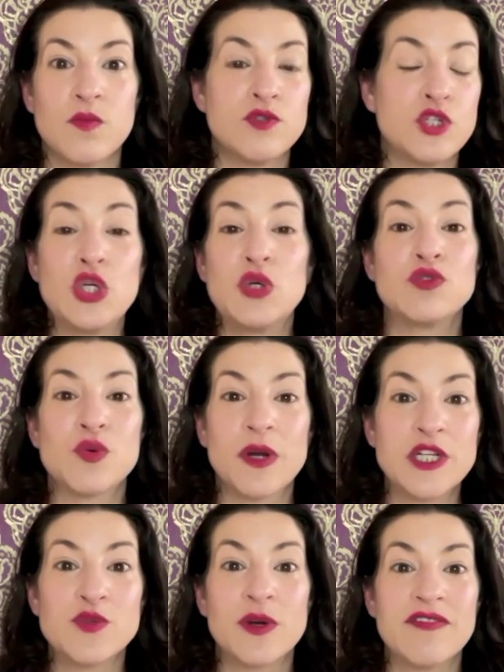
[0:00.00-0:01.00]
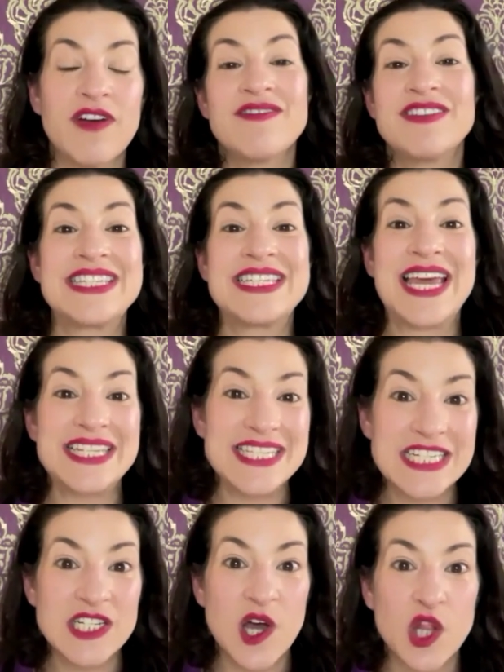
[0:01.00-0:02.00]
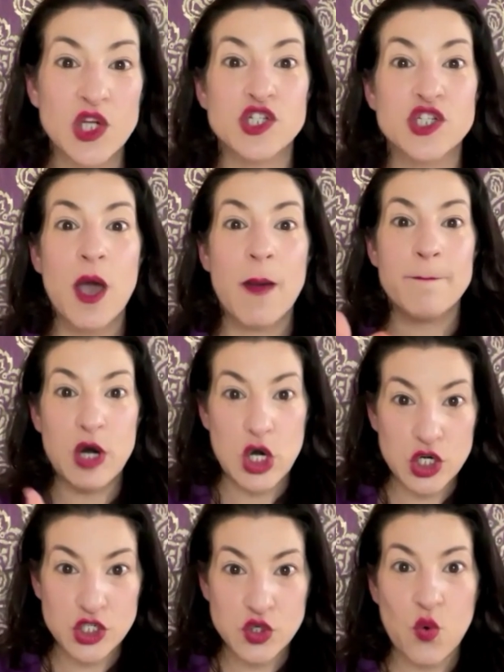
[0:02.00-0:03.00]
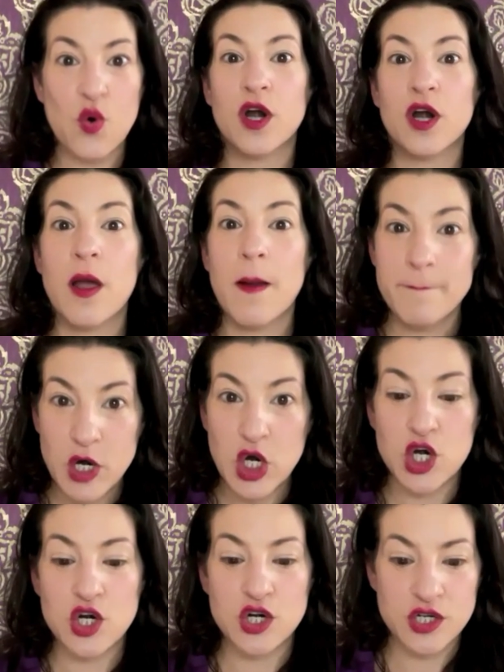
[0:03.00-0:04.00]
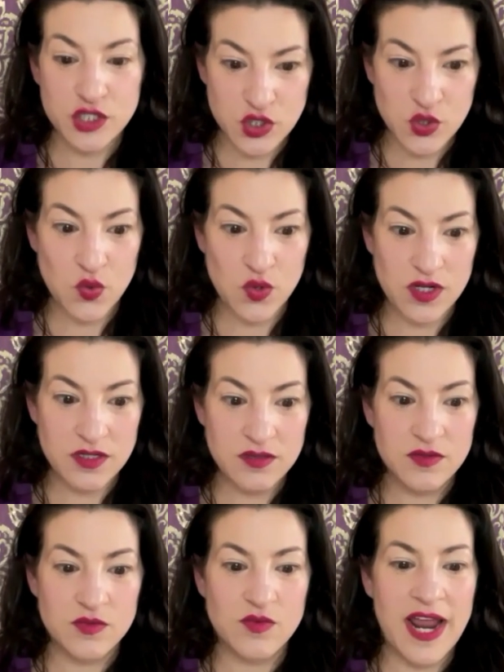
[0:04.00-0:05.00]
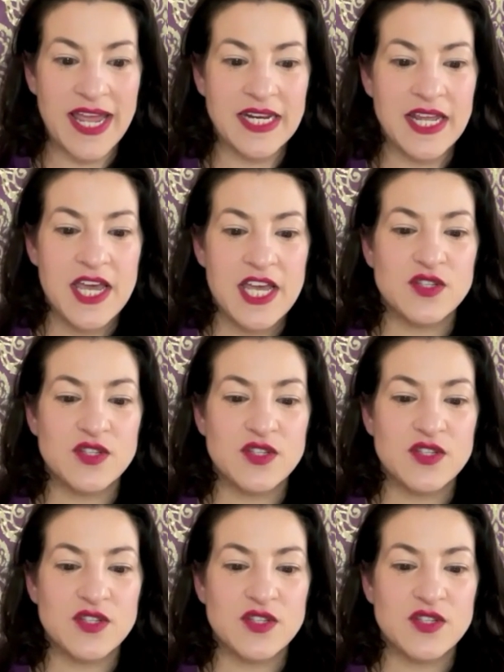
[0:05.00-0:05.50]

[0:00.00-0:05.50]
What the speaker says: June 2025 is $19 per score per school, right?